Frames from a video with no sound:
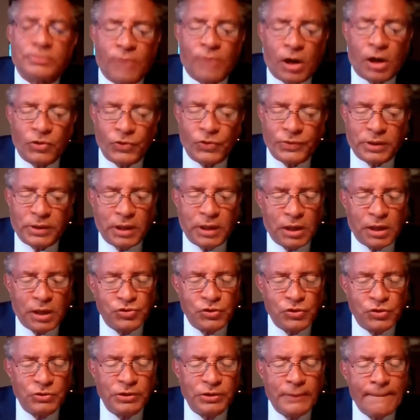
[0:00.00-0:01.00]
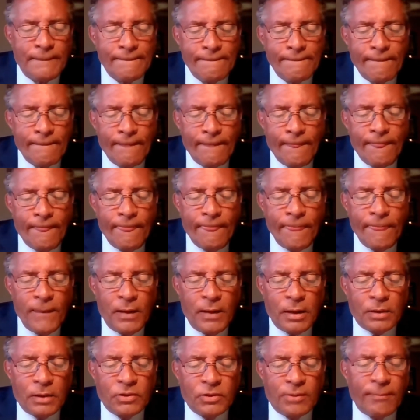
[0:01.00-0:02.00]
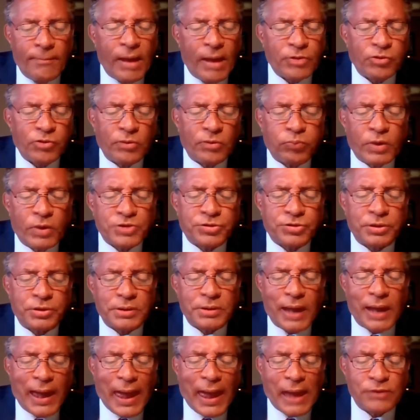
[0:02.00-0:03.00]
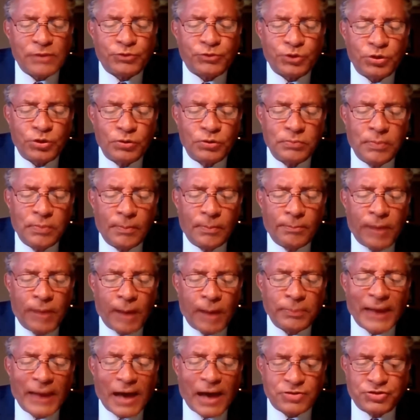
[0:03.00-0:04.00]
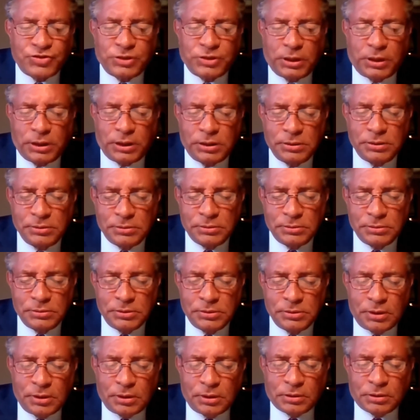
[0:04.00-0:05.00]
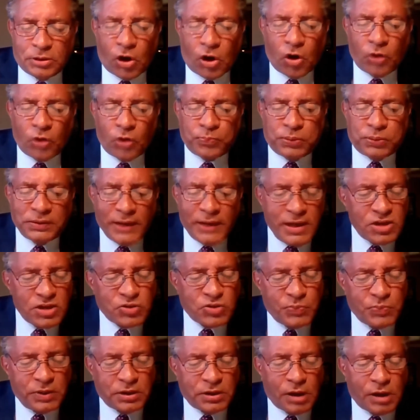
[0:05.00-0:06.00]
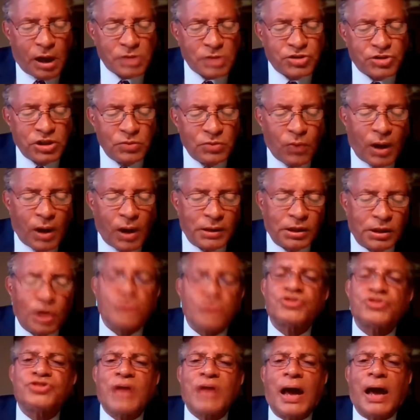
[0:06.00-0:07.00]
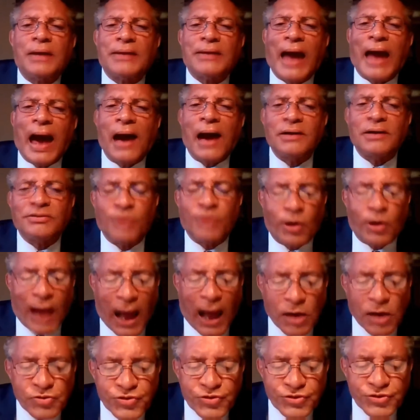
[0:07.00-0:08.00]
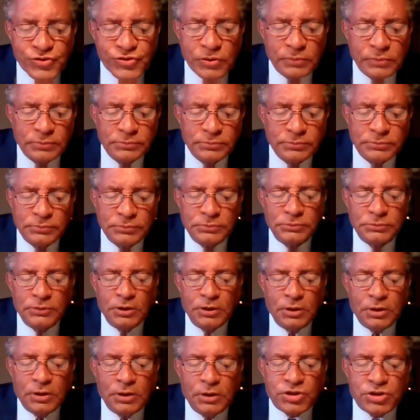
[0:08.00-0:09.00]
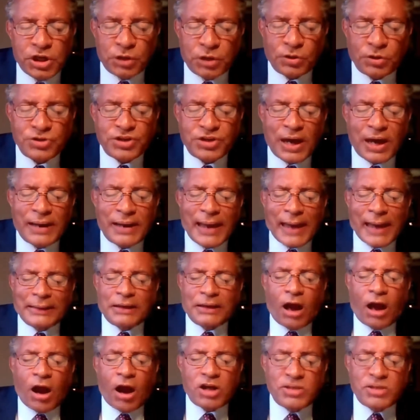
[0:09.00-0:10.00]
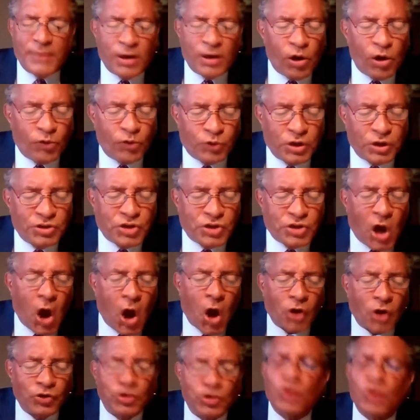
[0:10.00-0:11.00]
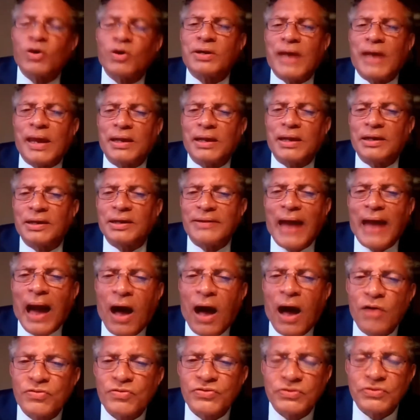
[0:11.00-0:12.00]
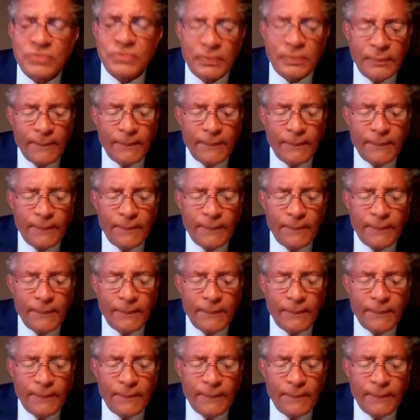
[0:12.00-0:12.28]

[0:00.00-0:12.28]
Martin Luther King Jr., the mother of Richard Andrew Pawlowski called police because she wanted her son out of her house. She and her son had an argument over a dog urinating in the house.